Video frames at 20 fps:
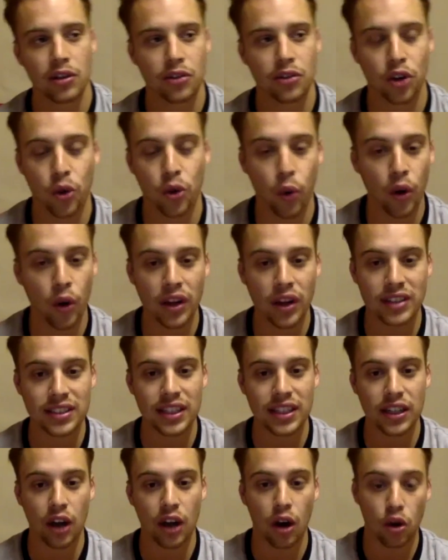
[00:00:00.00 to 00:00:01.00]
the
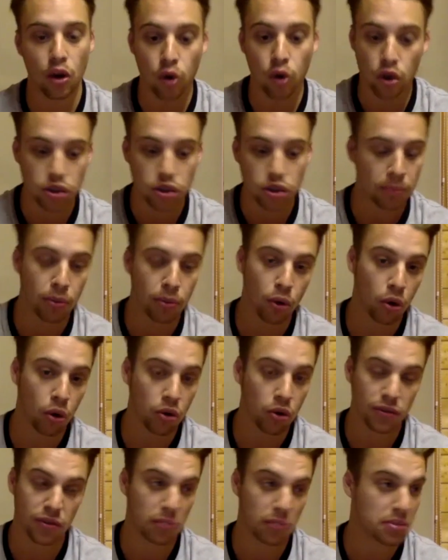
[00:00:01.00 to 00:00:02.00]
quality across the
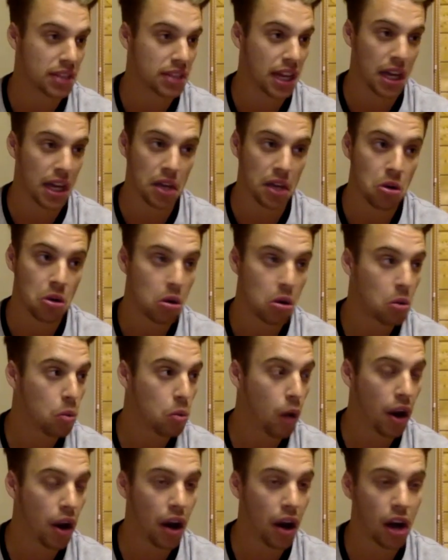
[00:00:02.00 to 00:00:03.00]
board from say
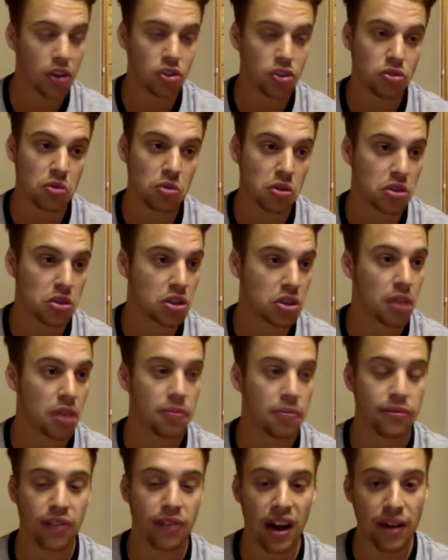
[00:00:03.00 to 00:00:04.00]
100
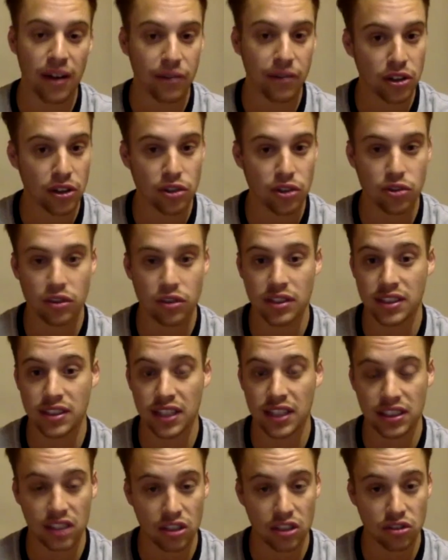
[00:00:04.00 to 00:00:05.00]
to 500,
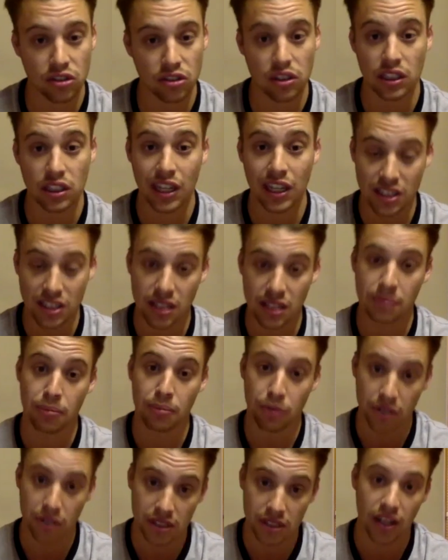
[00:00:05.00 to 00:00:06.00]
600 is actually
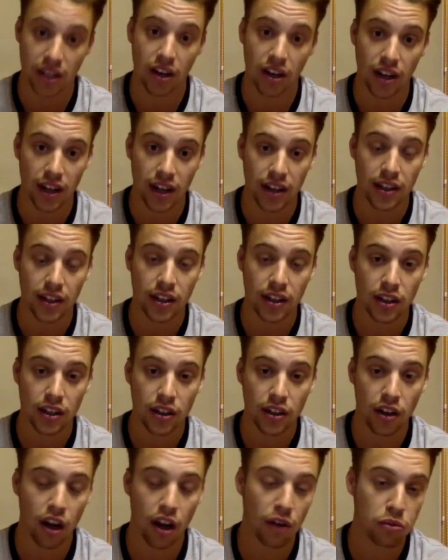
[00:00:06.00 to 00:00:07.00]
pretty high.
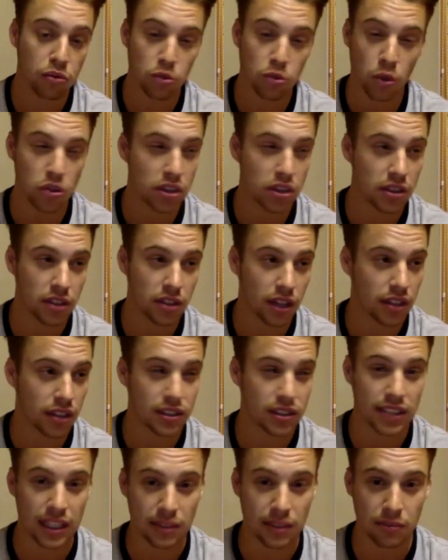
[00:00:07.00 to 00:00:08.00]
Like I was watching, like,
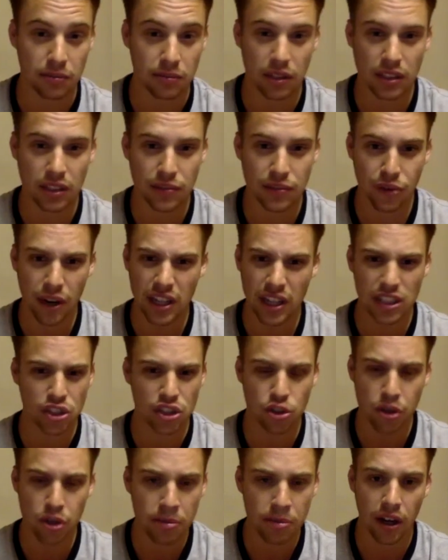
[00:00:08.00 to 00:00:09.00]
it's
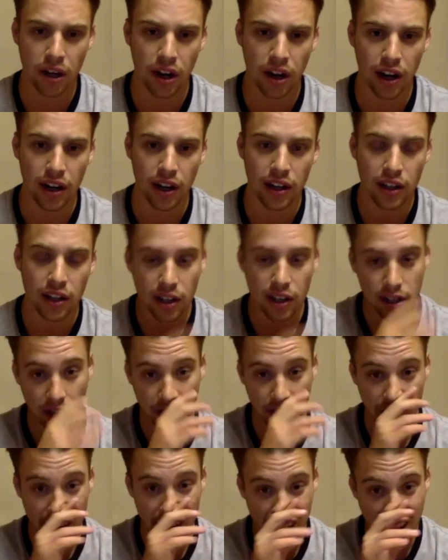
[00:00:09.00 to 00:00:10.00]
extremely high.
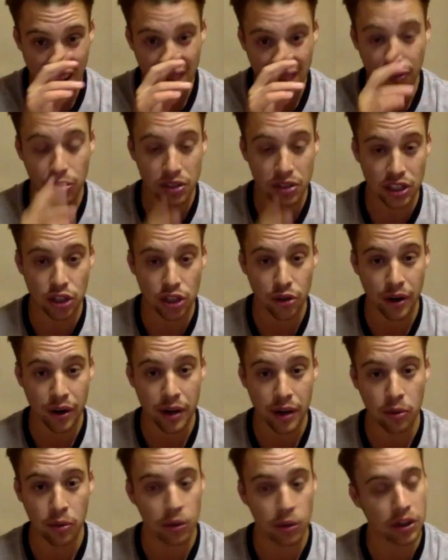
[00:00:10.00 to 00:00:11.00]
Like the yeah. level is
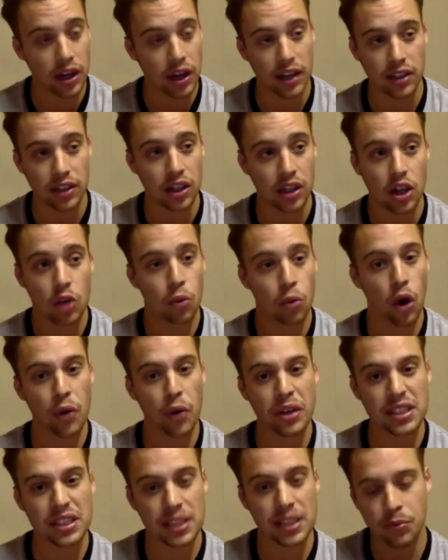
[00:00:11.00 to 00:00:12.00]
incredible, and like what
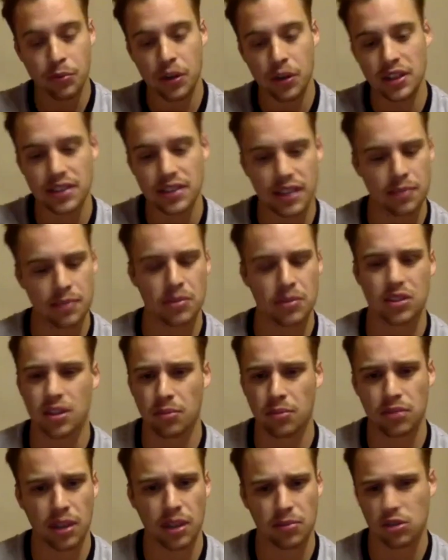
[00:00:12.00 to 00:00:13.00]
only separates them is
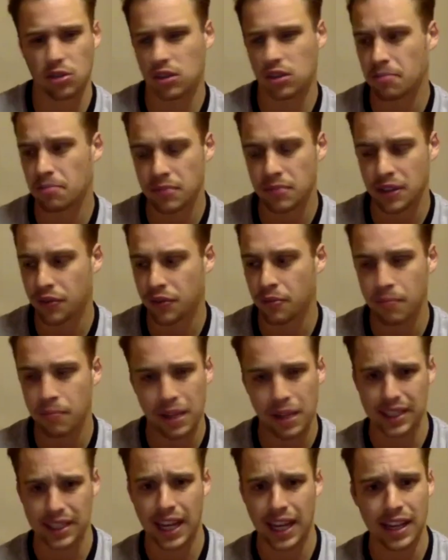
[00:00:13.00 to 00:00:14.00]
sometimes just a different
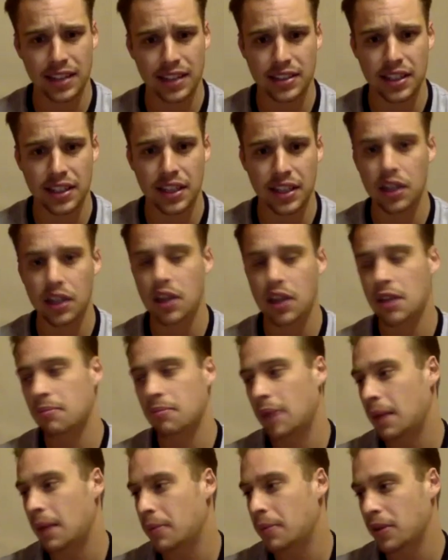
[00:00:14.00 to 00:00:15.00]
mentality,
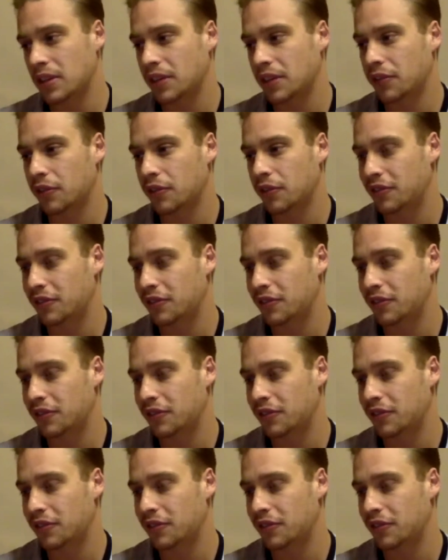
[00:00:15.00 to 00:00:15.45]
maybe a different